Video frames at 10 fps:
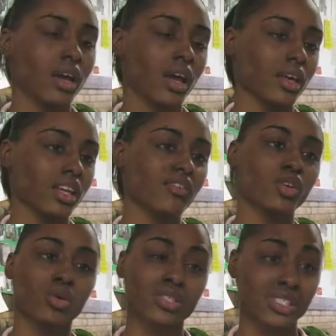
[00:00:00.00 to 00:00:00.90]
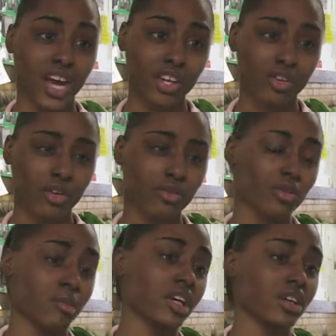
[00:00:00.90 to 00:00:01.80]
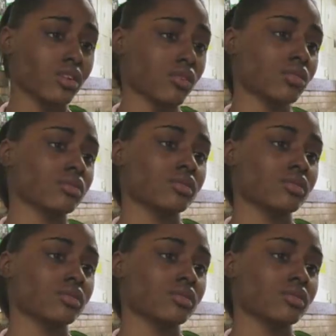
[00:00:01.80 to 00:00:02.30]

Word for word: And even though it's not your own, you make it your own.